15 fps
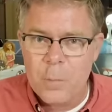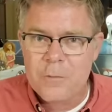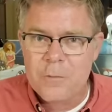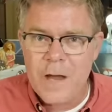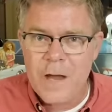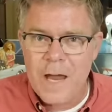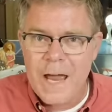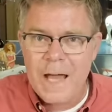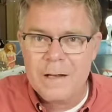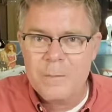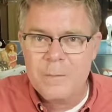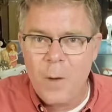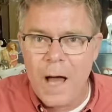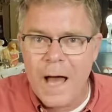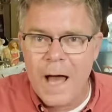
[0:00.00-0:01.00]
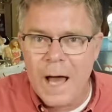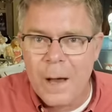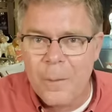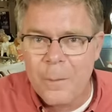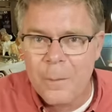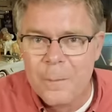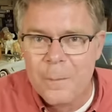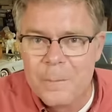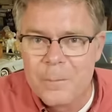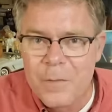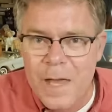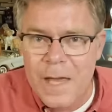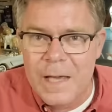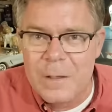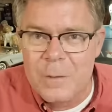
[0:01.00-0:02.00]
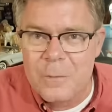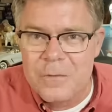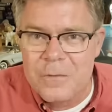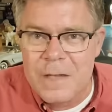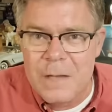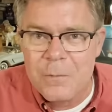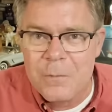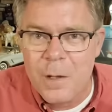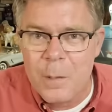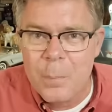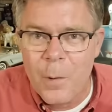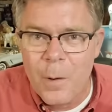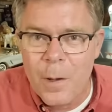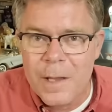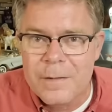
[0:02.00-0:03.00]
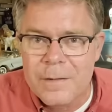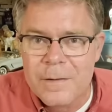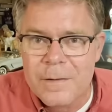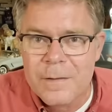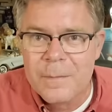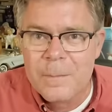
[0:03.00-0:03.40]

chat. Wow. Thank you, Steve LaPointe.